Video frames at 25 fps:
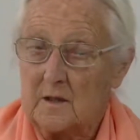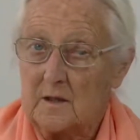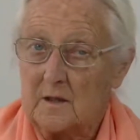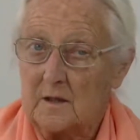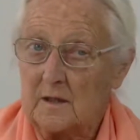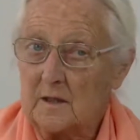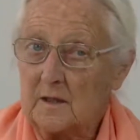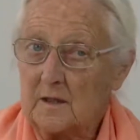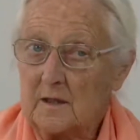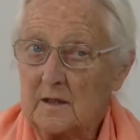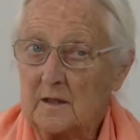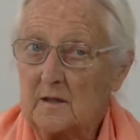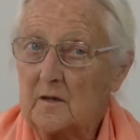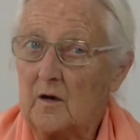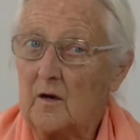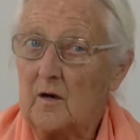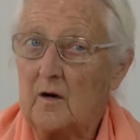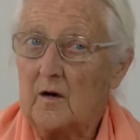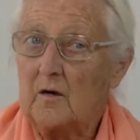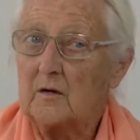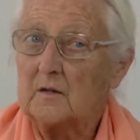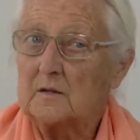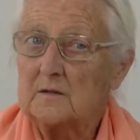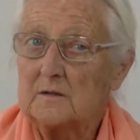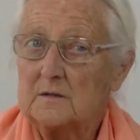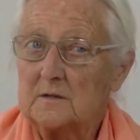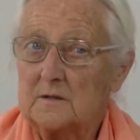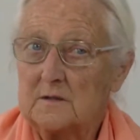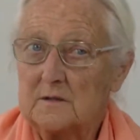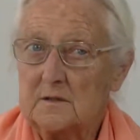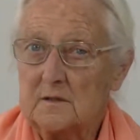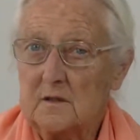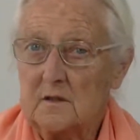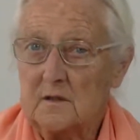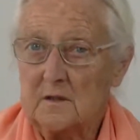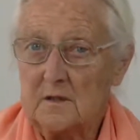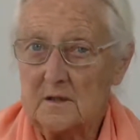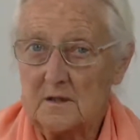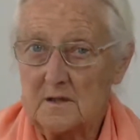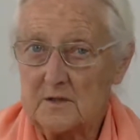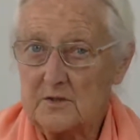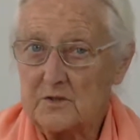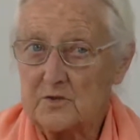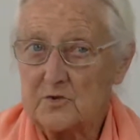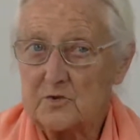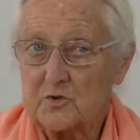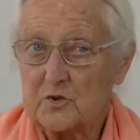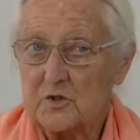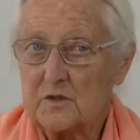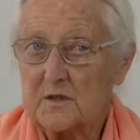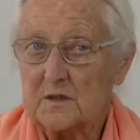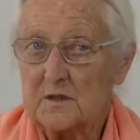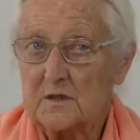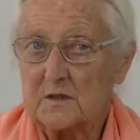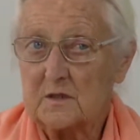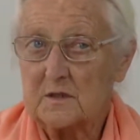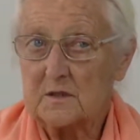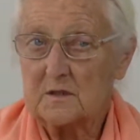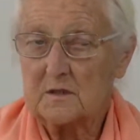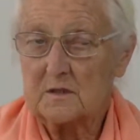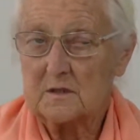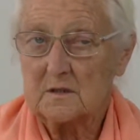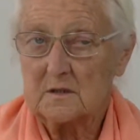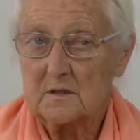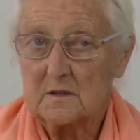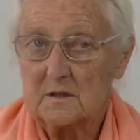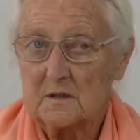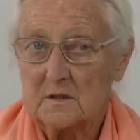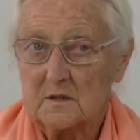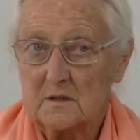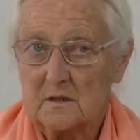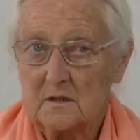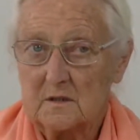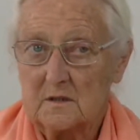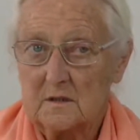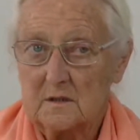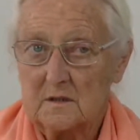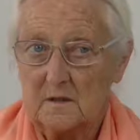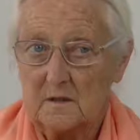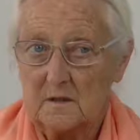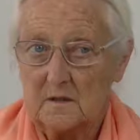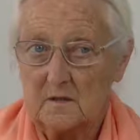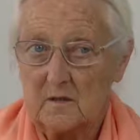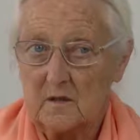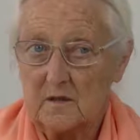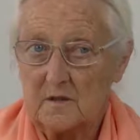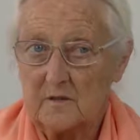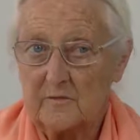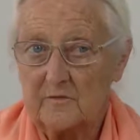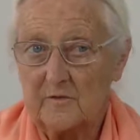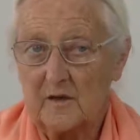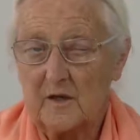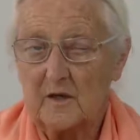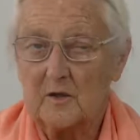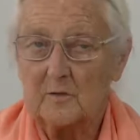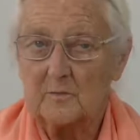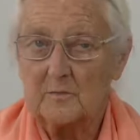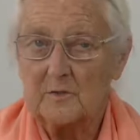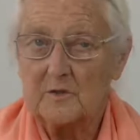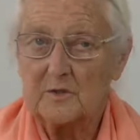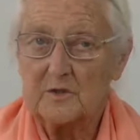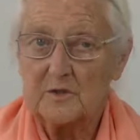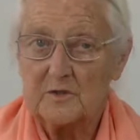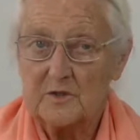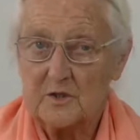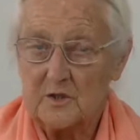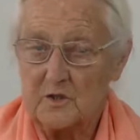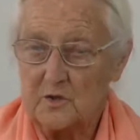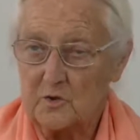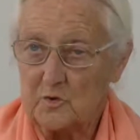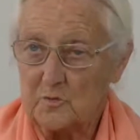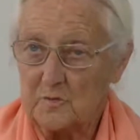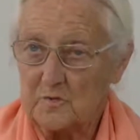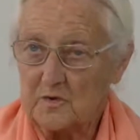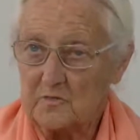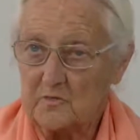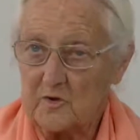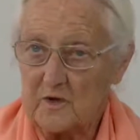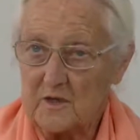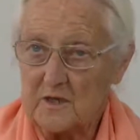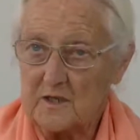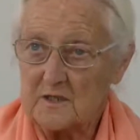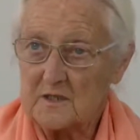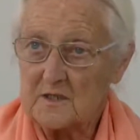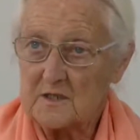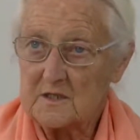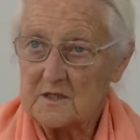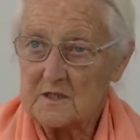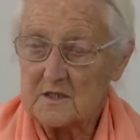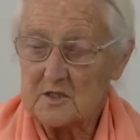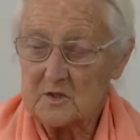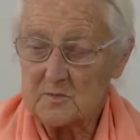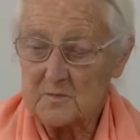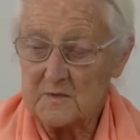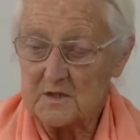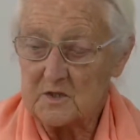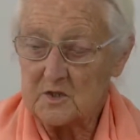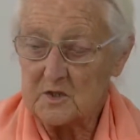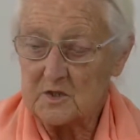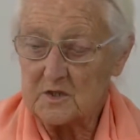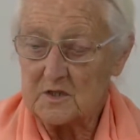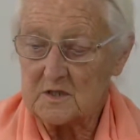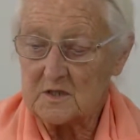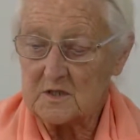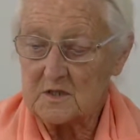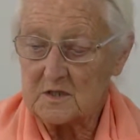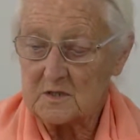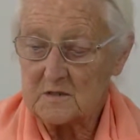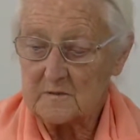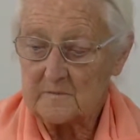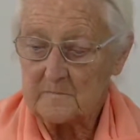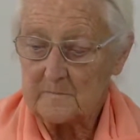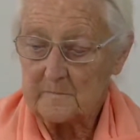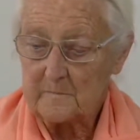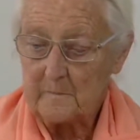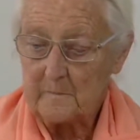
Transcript: Early on in our history, in our development as a human race, species,